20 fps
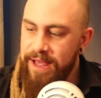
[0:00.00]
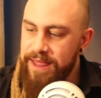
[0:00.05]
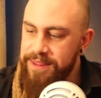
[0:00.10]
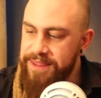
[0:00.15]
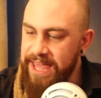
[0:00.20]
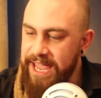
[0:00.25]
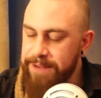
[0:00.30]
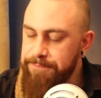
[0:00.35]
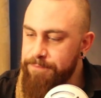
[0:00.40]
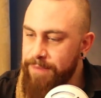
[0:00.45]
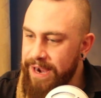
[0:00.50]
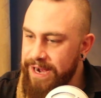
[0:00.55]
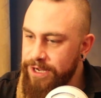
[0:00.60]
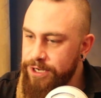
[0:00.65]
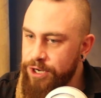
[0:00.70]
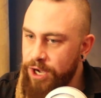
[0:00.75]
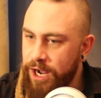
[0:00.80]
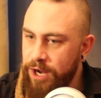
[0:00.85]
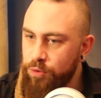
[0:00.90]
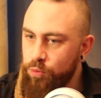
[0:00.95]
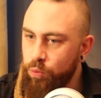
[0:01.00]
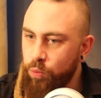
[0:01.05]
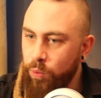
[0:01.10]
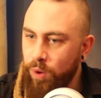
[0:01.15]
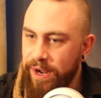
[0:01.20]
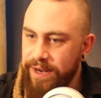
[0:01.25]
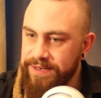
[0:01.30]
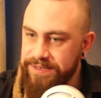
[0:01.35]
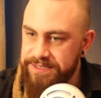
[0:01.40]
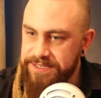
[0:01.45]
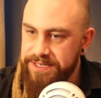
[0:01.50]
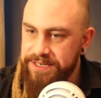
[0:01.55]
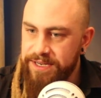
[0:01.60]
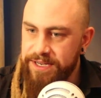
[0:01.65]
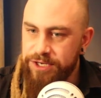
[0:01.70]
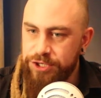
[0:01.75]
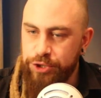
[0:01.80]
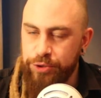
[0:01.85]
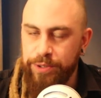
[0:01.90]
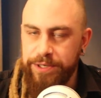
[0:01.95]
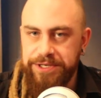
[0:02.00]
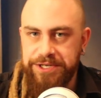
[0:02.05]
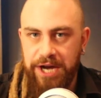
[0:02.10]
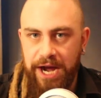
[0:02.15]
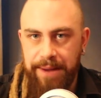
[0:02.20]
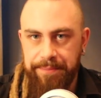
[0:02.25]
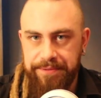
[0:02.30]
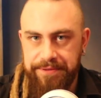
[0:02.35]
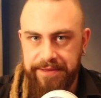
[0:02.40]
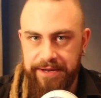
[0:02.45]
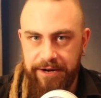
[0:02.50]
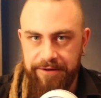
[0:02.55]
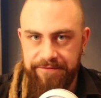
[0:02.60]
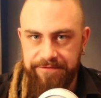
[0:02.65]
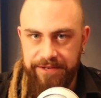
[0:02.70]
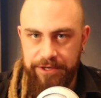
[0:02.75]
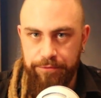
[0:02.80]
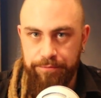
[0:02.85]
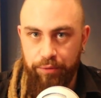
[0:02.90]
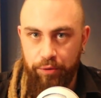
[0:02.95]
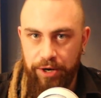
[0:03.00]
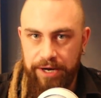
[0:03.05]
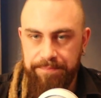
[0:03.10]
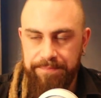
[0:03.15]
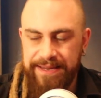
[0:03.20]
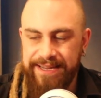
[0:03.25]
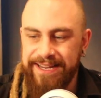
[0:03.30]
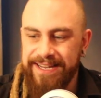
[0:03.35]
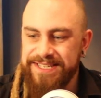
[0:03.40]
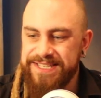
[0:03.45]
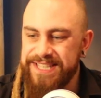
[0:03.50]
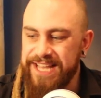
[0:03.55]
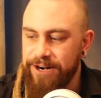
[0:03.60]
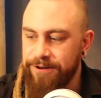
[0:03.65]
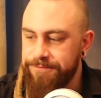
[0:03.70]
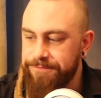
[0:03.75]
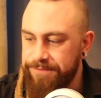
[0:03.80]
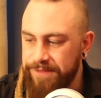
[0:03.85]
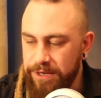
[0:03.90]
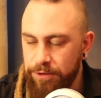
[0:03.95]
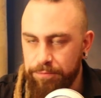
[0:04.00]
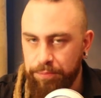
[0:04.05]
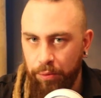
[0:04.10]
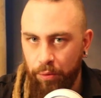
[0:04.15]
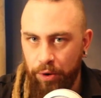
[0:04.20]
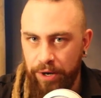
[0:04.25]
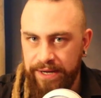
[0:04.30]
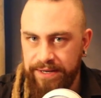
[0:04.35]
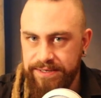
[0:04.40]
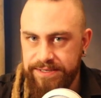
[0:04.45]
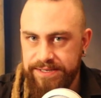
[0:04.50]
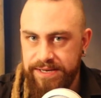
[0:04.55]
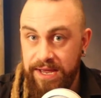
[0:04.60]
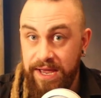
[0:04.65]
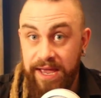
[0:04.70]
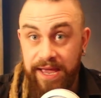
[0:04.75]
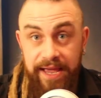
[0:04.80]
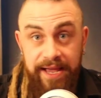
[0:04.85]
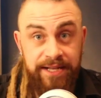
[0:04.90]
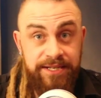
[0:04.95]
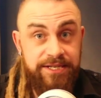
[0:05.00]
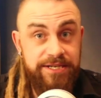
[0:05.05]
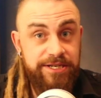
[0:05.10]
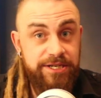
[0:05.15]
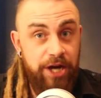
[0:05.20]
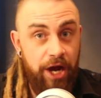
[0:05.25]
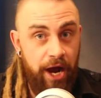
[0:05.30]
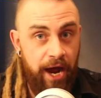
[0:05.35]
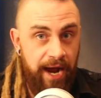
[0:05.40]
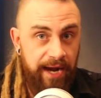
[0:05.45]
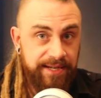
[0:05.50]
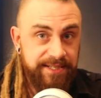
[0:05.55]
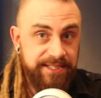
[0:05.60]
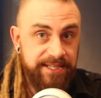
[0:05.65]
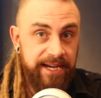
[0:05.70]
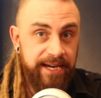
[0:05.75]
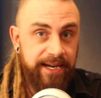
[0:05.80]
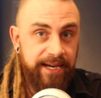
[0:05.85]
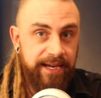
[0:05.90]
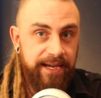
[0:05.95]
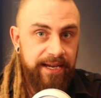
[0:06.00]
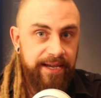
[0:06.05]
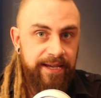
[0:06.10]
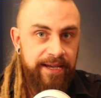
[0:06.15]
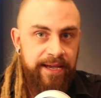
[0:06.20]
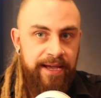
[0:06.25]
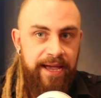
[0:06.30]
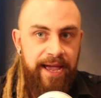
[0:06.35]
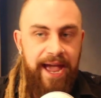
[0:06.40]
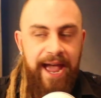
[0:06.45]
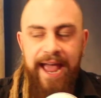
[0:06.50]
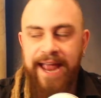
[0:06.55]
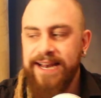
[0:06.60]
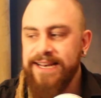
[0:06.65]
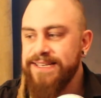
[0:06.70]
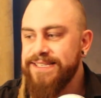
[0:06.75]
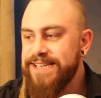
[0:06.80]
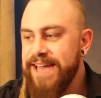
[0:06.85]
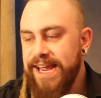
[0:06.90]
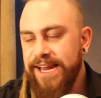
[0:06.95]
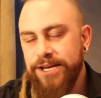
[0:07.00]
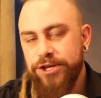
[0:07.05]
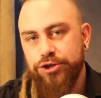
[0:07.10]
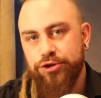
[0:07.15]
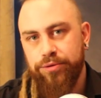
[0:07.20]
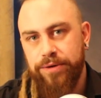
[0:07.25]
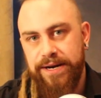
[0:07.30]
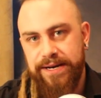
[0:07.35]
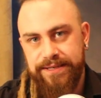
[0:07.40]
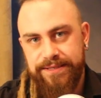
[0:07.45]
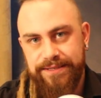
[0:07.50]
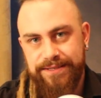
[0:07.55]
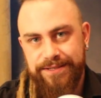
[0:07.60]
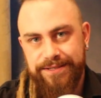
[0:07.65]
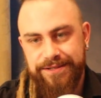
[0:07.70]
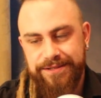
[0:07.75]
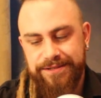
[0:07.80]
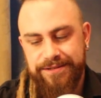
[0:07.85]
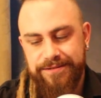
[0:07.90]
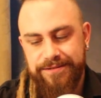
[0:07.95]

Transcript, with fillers: They might not want to adopt their viewpoint because their viewpoint is toxic and dangerous.